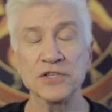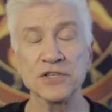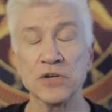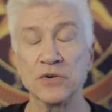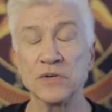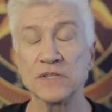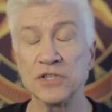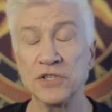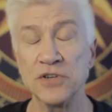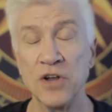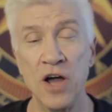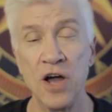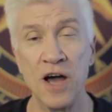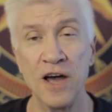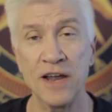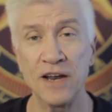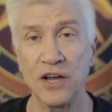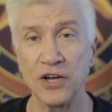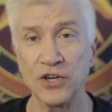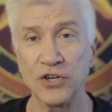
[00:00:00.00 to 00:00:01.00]
So it's
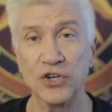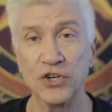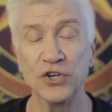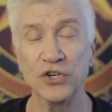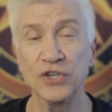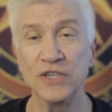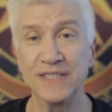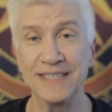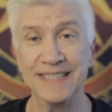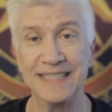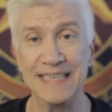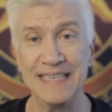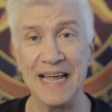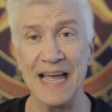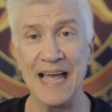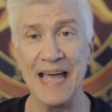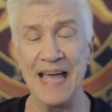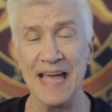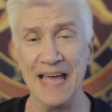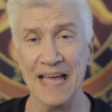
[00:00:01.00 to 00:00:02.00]
not a good
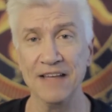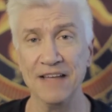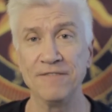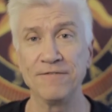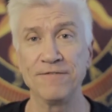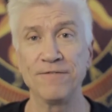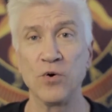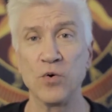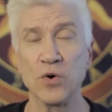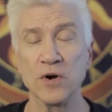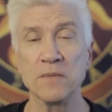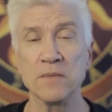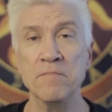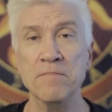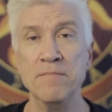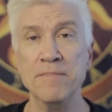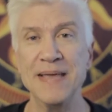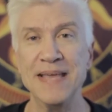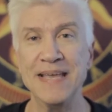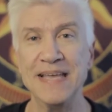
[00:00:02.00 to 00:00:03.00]
day for
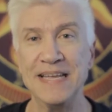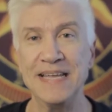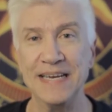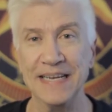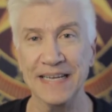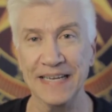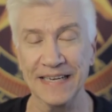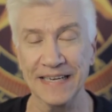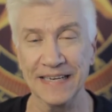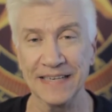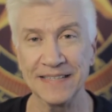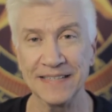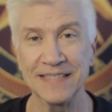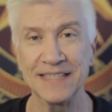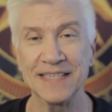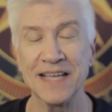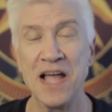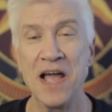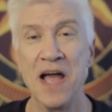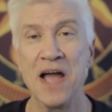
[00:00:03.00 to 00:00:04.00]

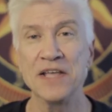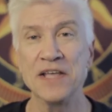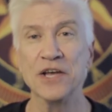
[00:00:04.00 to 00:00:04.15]
meetings,